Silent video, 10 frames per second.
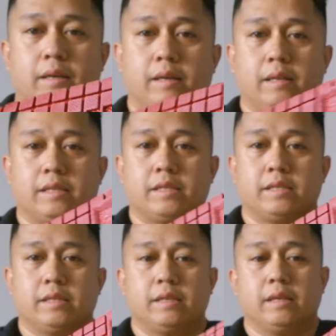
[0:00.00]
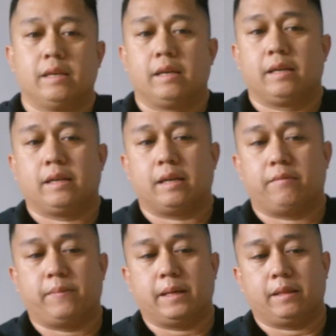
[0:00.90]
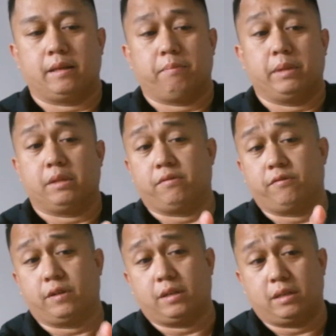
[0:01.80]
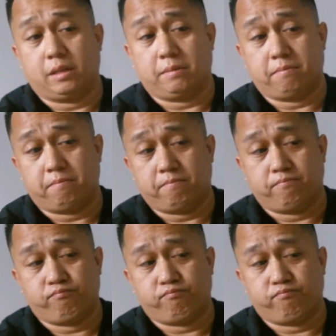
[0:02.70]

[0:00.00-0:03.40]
it's got a bit, a bit of um,